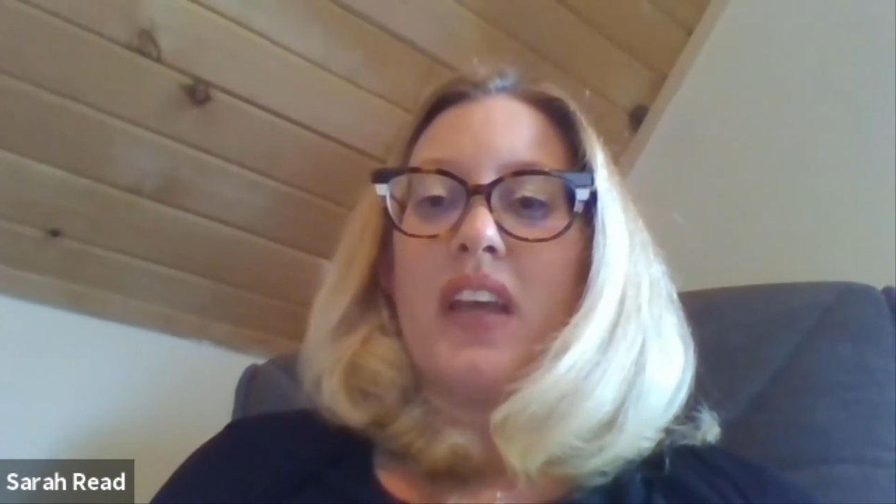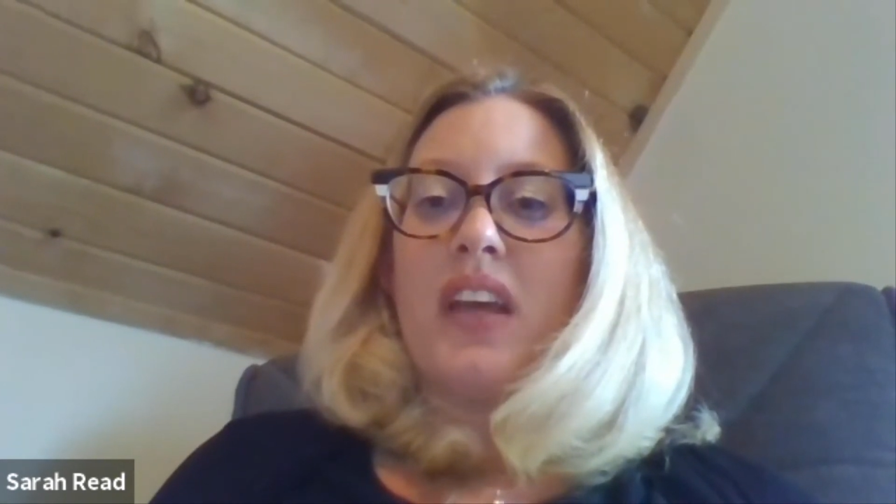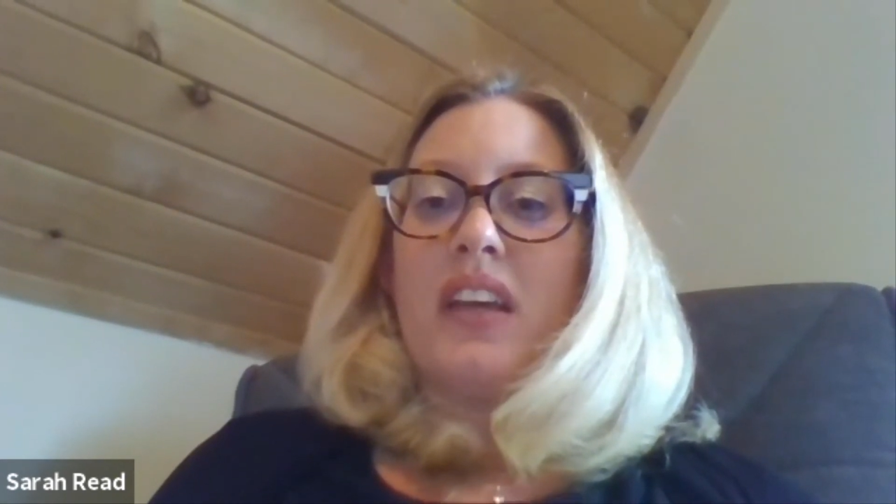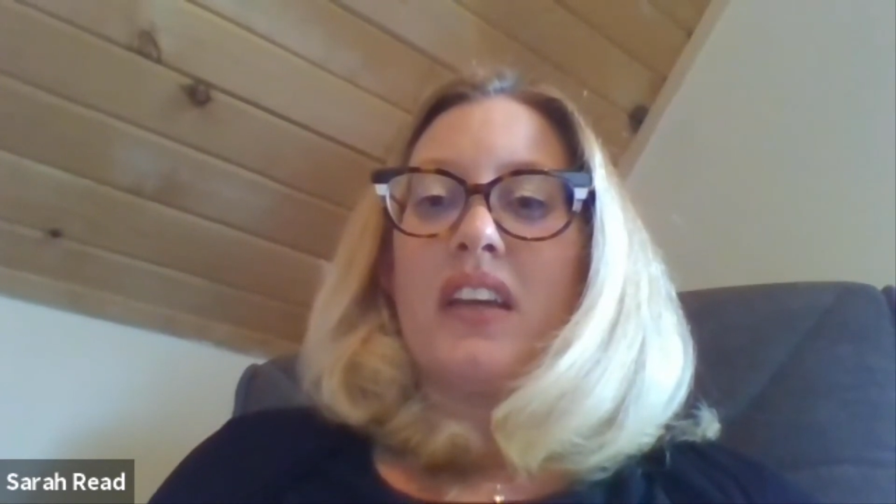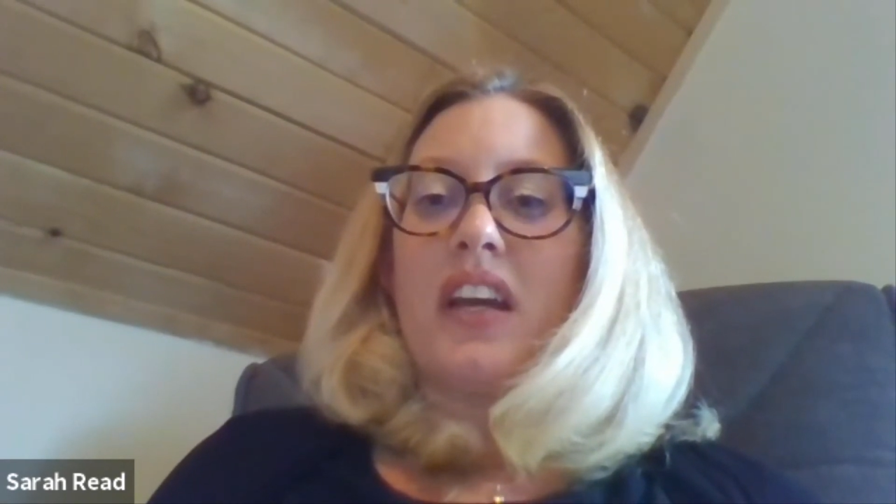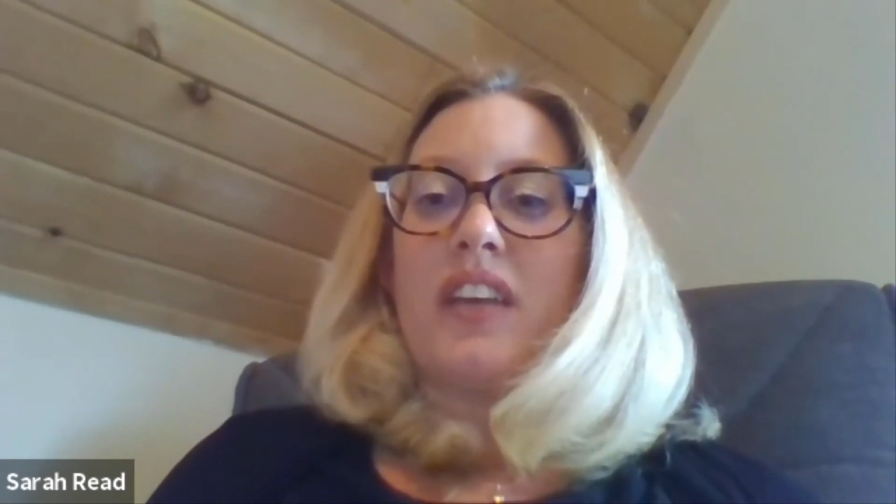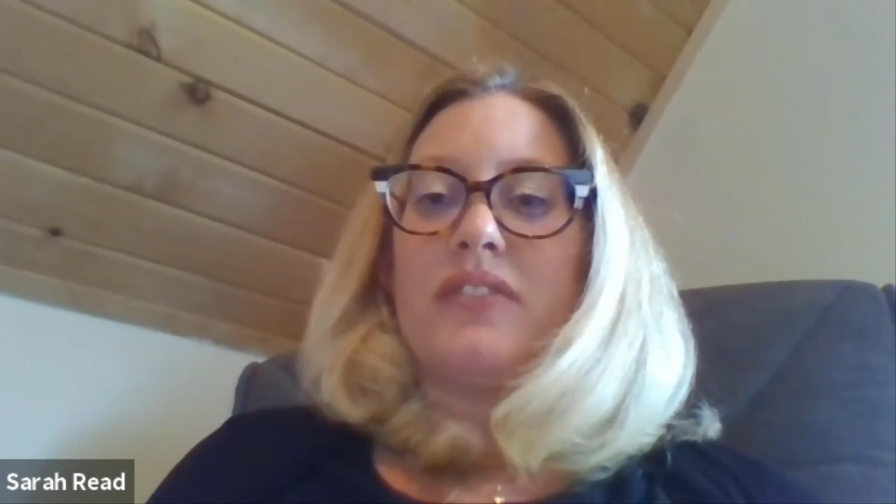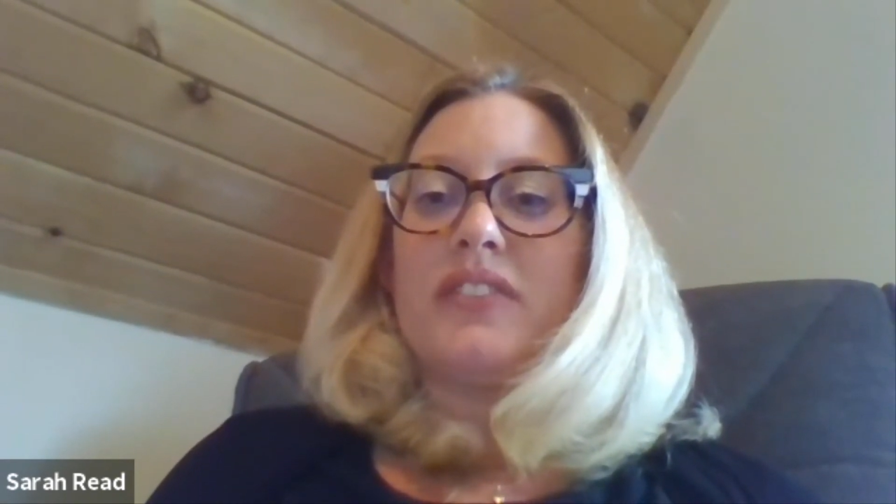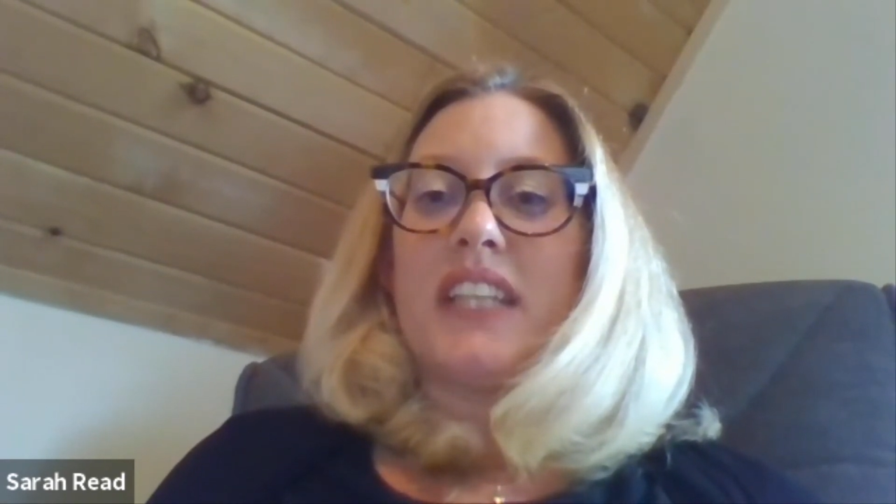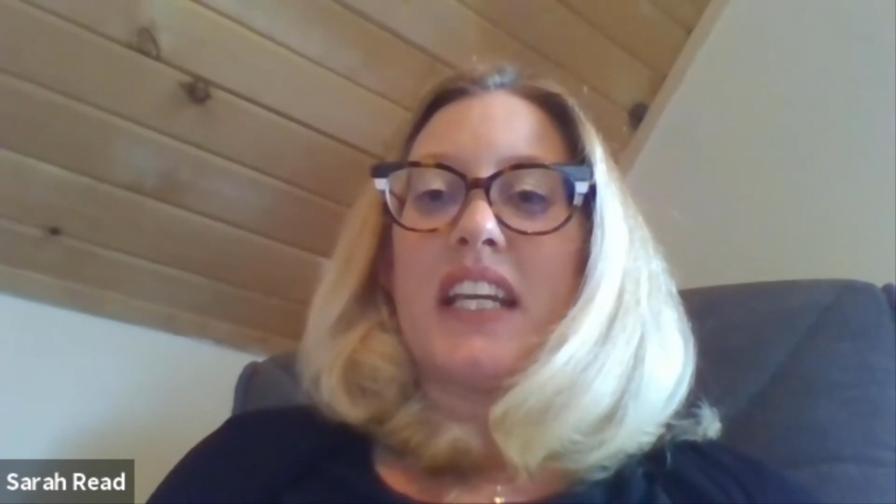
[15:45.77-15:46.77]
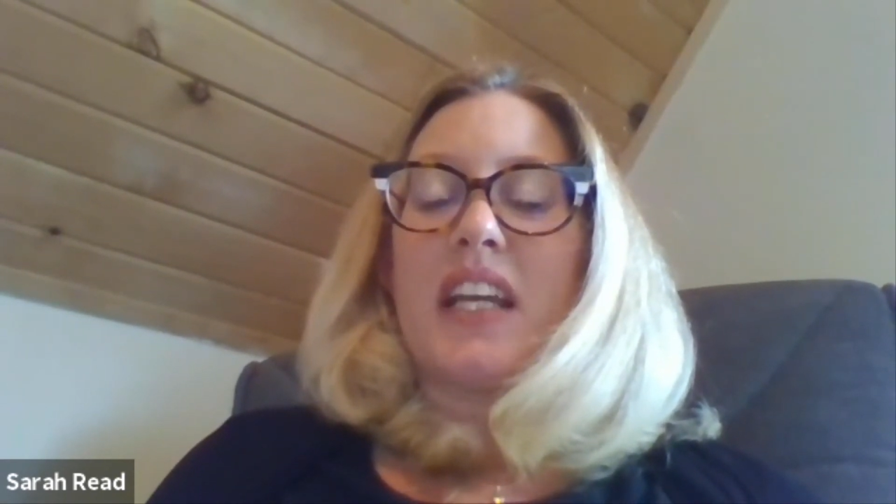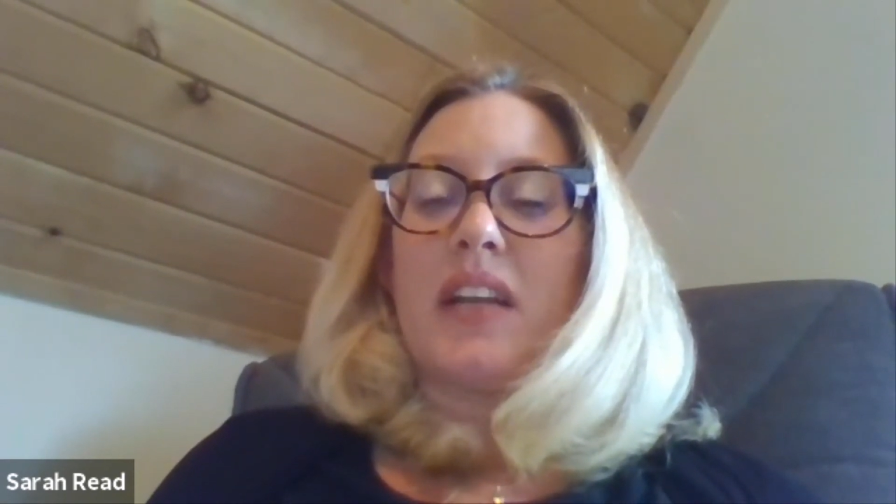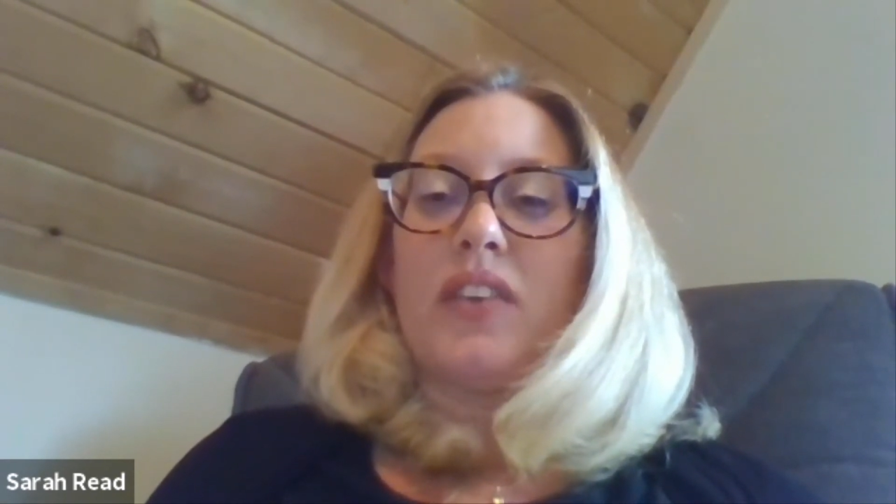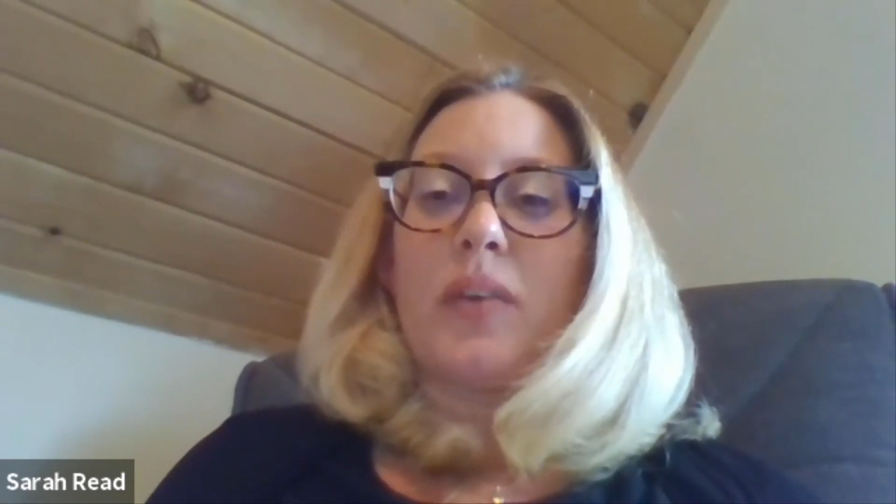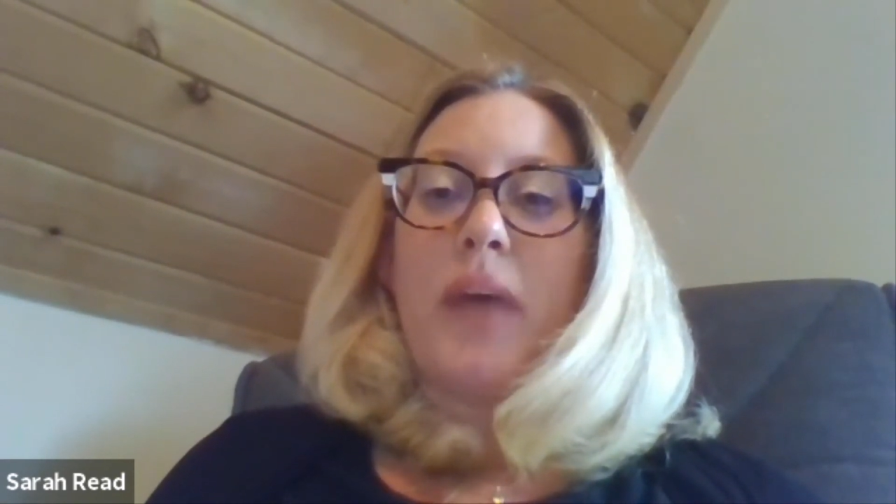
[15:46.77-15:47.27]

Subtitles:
kind of taking a look